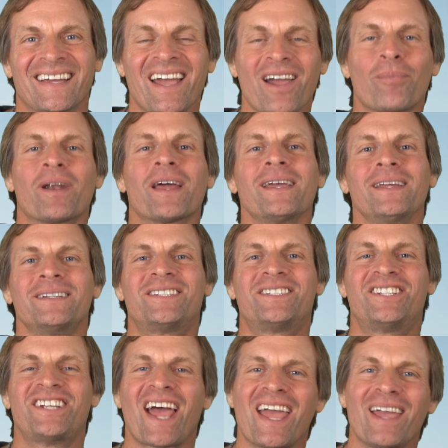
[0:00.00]
everybody,
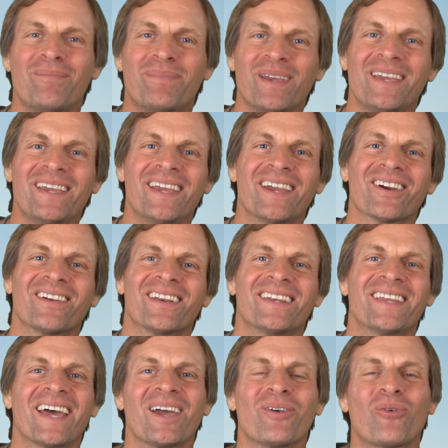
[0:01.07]
JB here
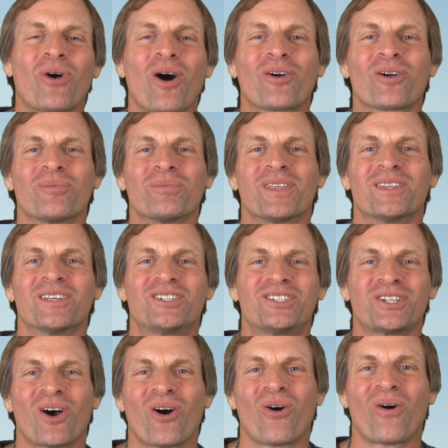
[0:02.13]
today. Welcome to the
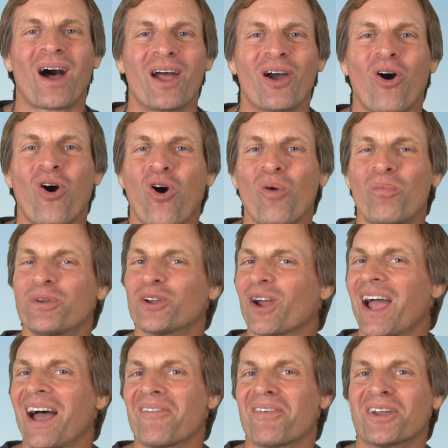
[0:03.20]
show. I hope you're
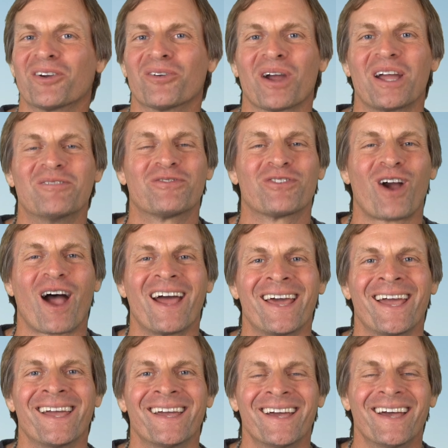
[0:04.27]
having a great
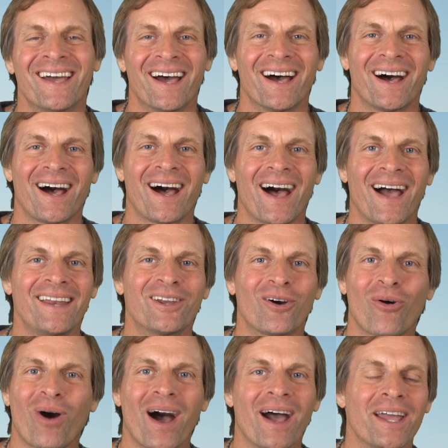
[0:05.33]
Friday. Uh, I
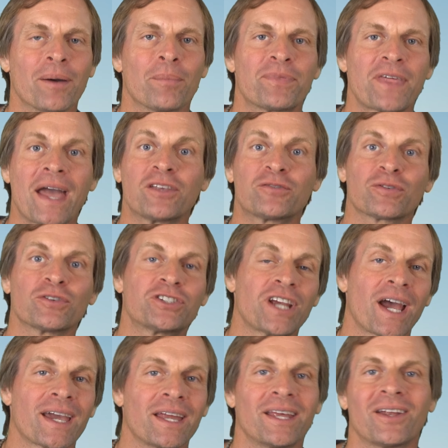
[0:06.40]
know I am. Thanks for
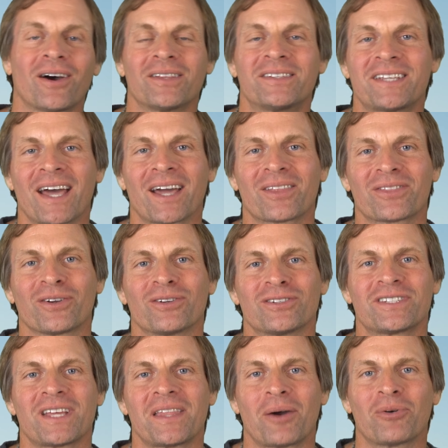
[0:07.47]
checking in on Tech
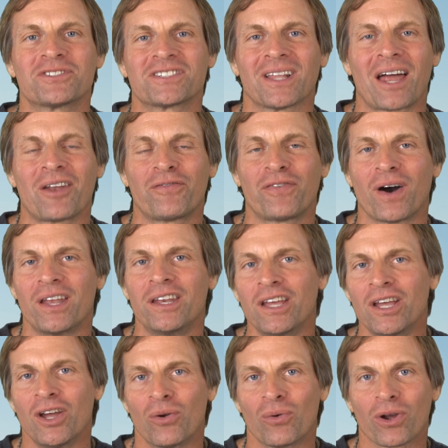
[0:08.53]
Thursday. That was a lot of fun.
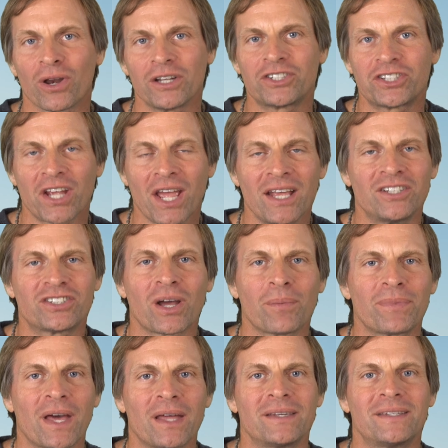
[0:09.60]
We're going to change up
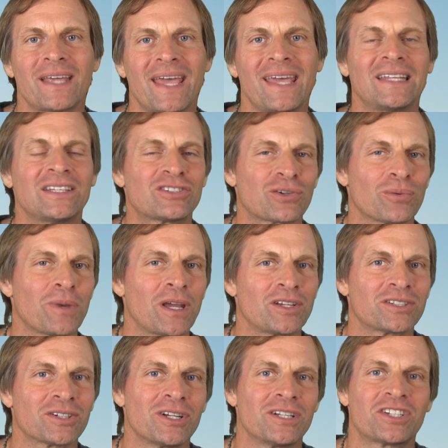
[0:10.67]
that date, so make
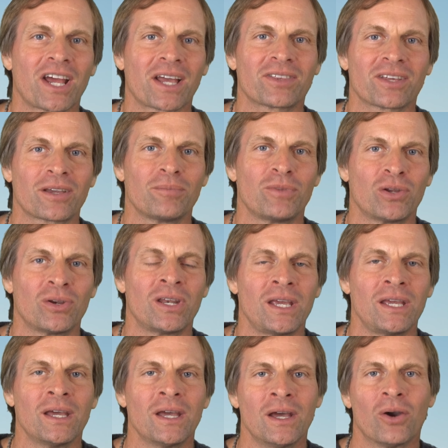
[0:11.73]
sure you check the
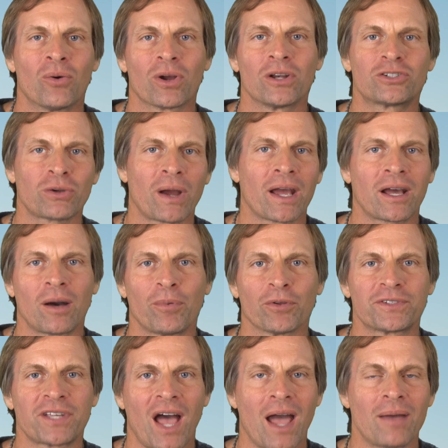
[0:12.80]
community. We're going to try a couple
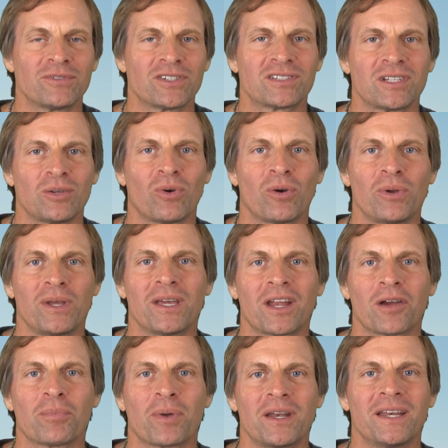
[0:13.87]
times to see when we can get
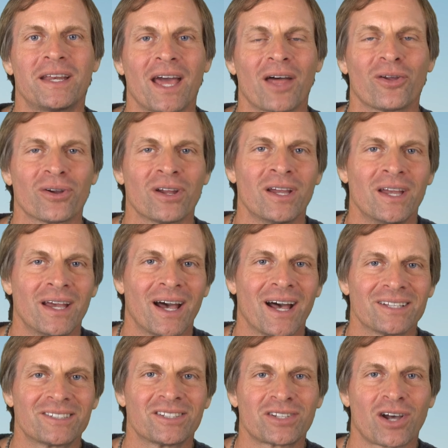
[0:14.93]
everybody together uh,
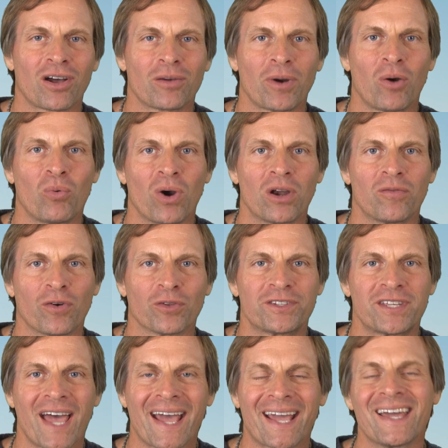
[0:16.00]
to talk about wonderful
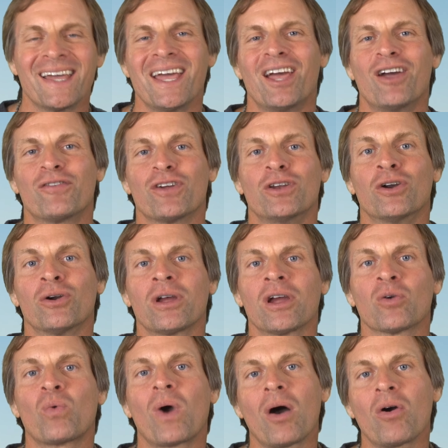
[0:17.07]
tech. If you're new here,
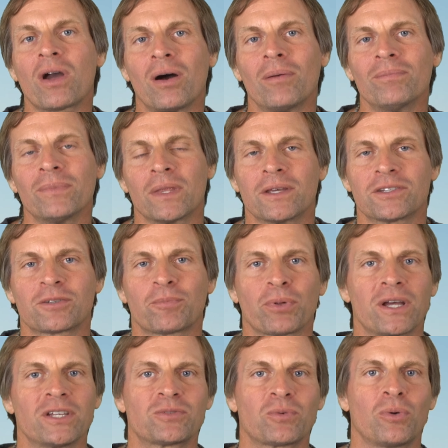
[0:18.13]
welcome. This is a
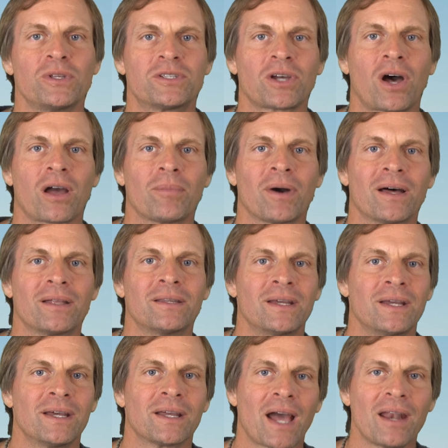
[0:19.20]
place where we talk about
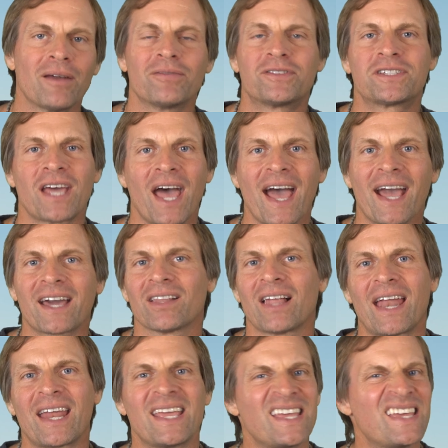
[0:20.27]
kind of tech, a
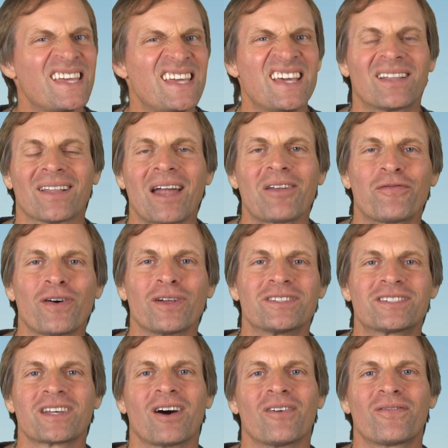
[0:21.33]
lot of ink, a lot of fun
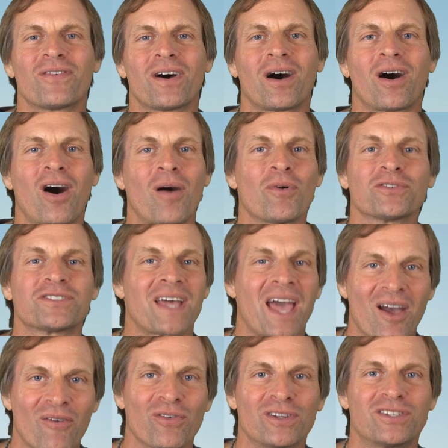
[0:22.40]
stuff uh, almost
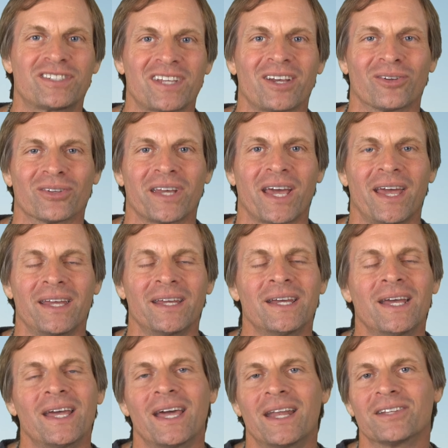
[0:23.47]
every single day.
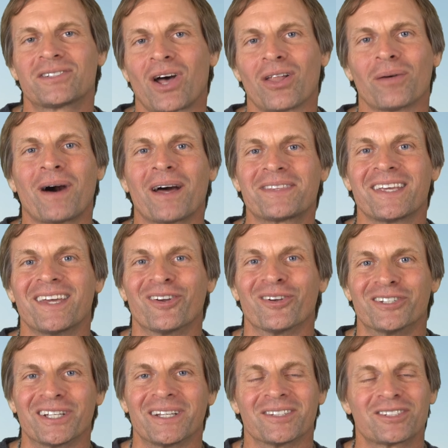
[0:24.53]
And it's all about the
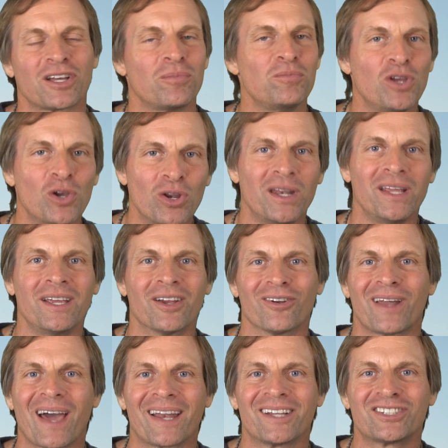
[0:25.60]
energy. It's a community here,
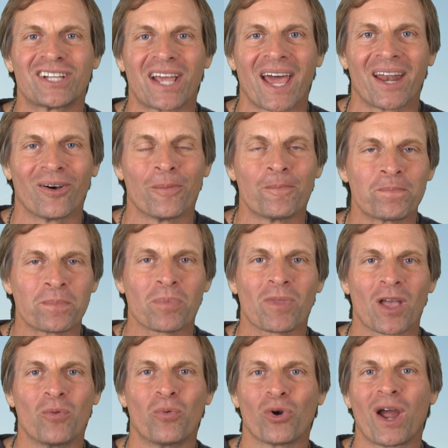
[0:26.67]
not a channel,
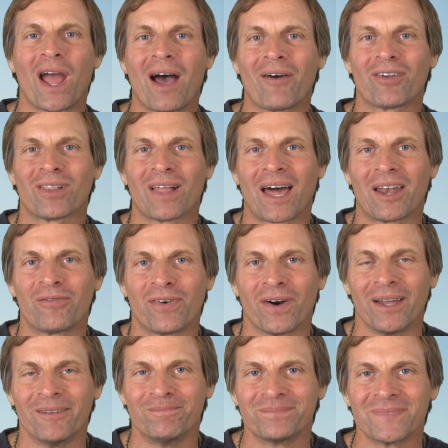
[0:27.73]
and we're having a lot of
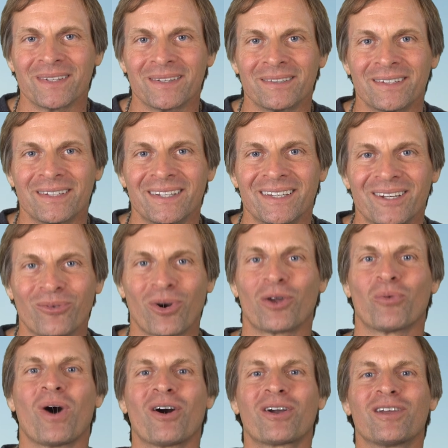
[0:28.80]
fun want to
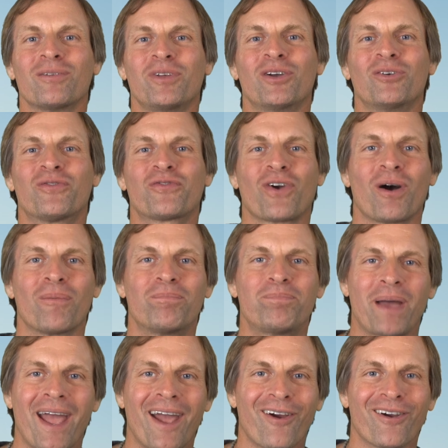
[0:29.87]
welcome you from
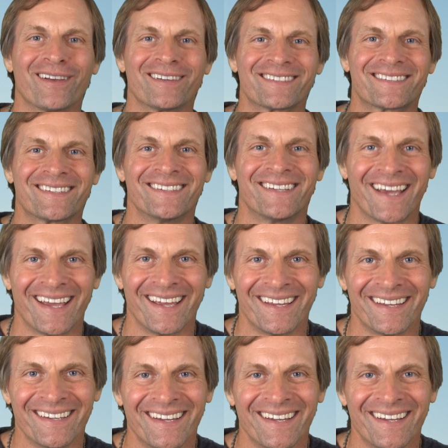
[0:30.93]
Paris today.